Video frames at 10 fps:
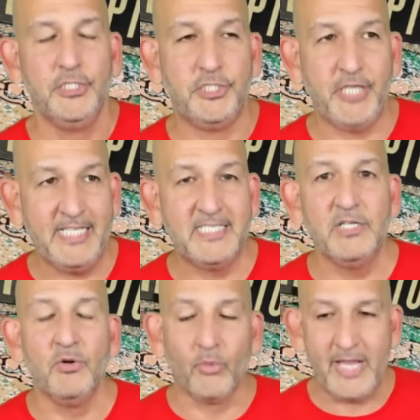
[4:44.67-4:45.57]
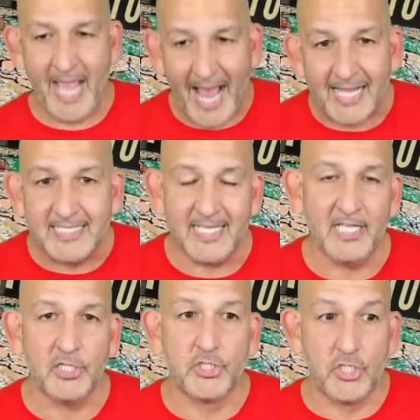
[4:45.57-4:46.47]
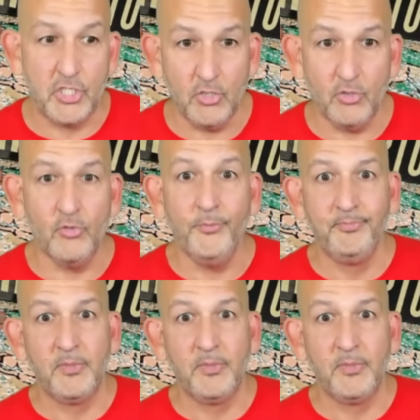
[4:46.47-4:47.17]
Jayson reacting to